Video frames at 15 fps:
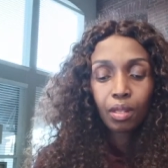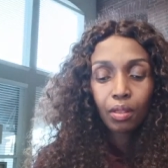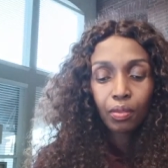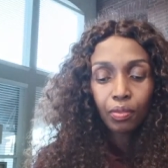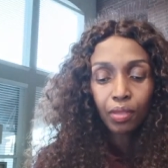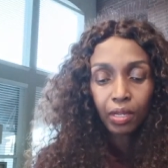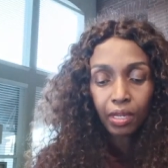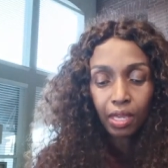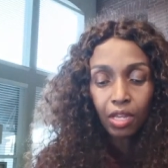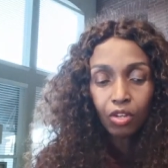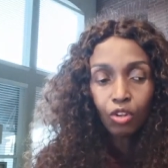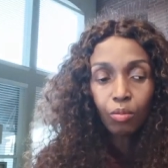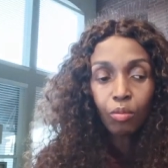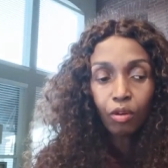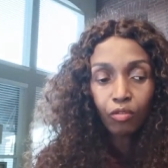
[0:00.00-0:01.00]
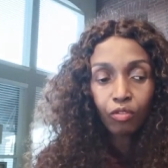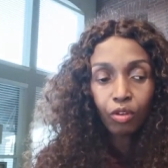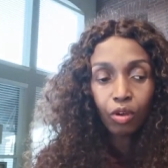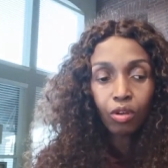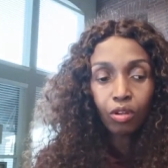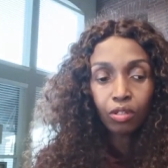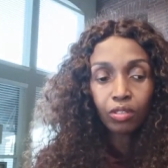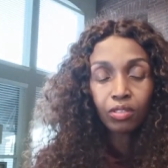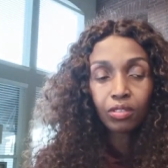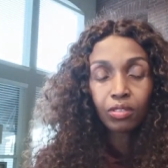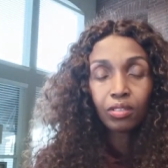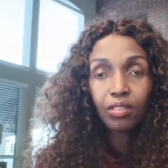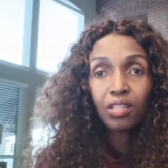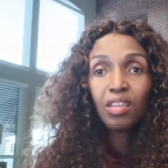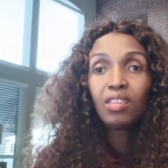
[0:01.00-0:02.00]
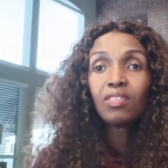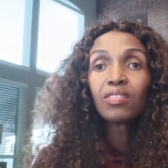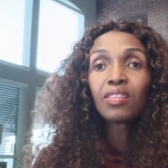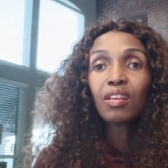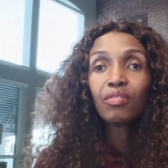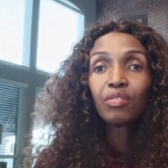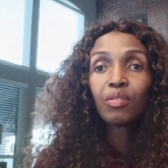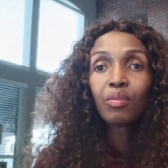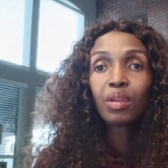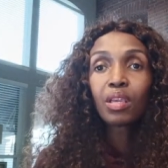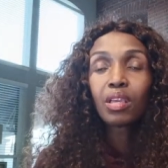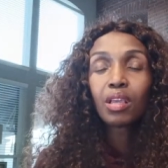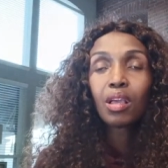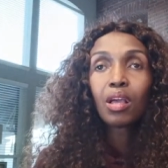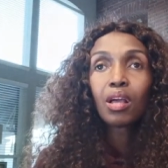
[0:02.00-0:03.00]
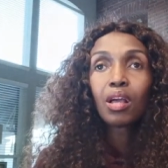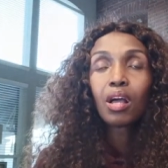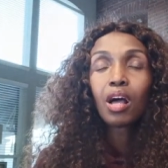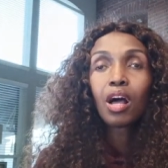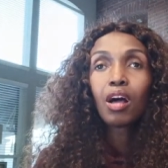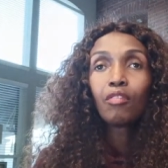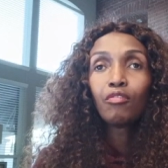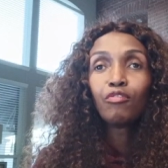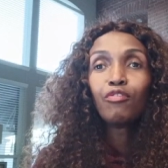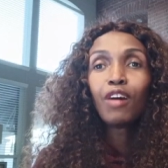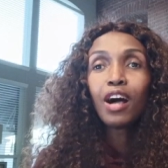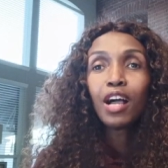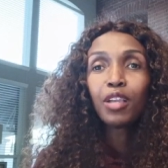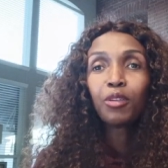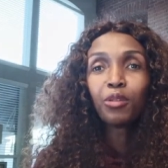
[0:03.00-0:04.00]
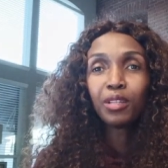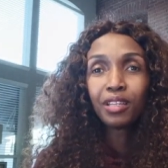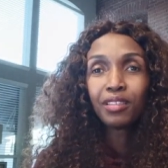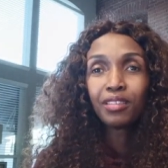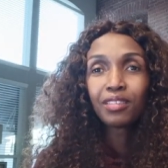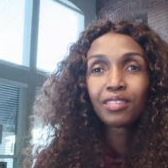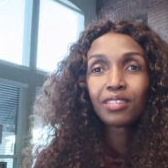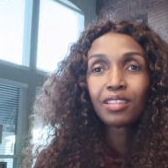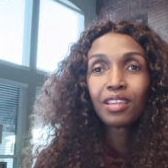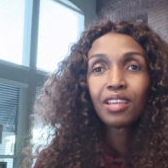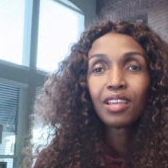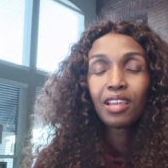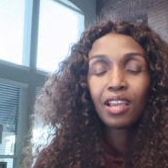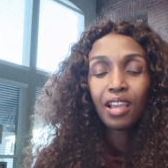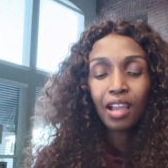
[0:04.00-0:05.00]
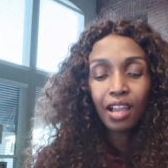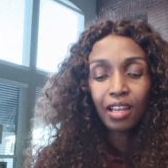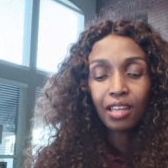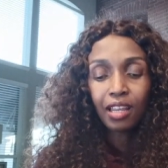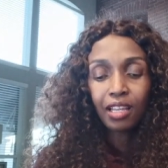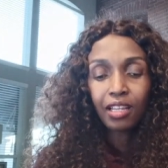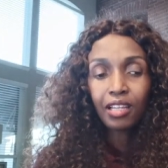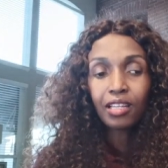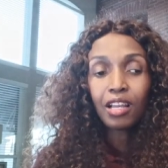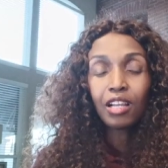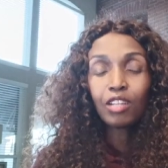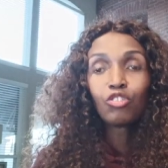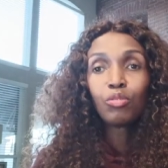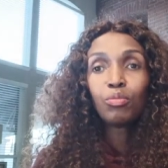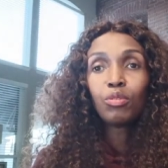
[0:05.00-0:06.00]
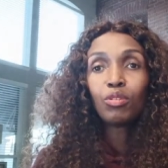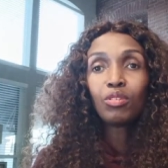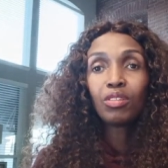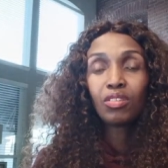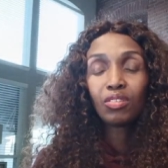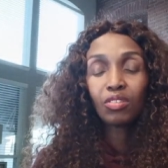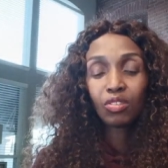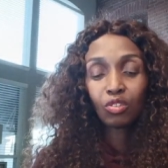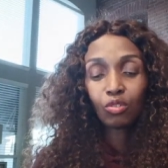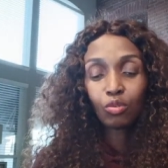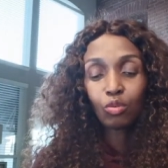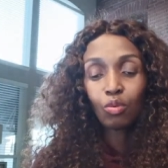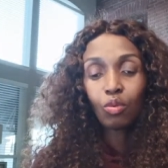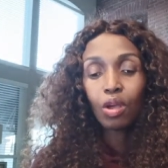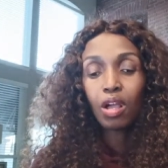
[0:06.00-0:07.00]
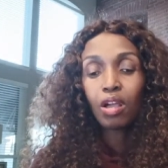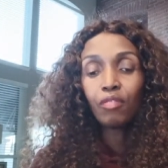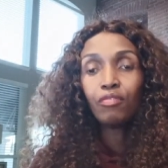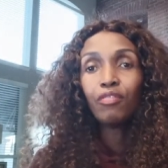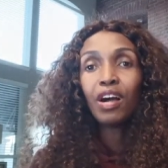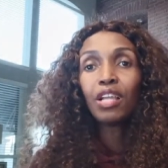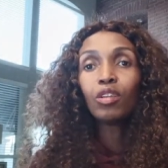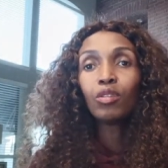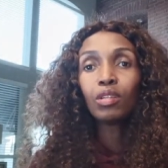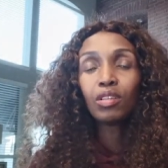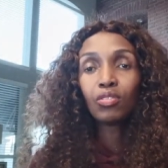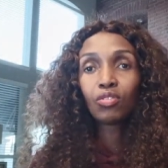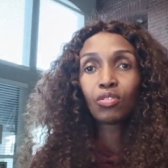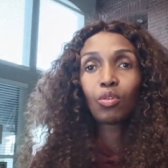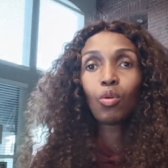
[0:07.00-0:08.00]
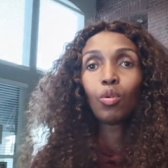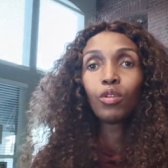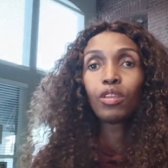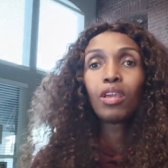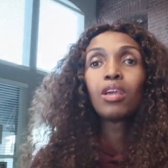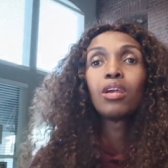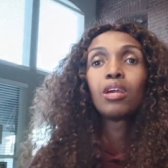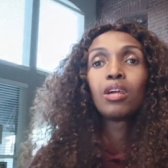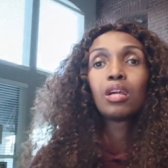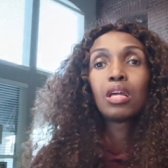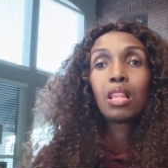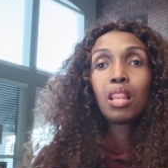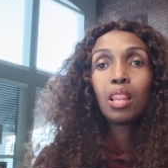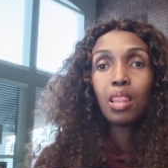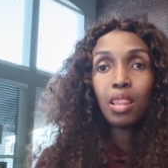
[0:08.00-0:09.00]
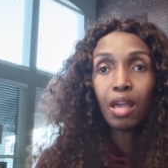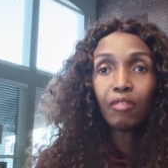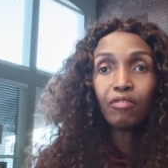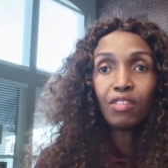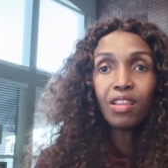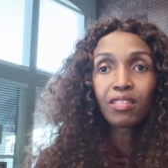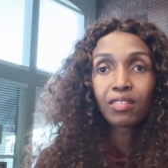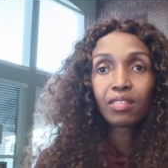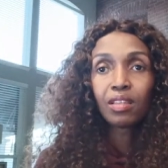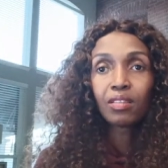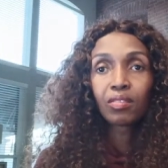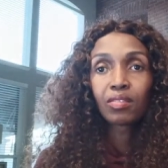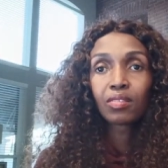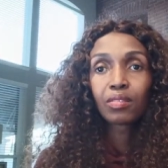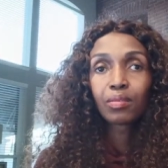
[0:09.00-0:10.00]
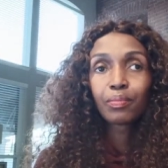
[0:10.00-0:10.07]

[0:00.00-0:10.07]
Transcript: The kingdom of God is suffering a violence, and I can attribute this to a violence called lovelessness.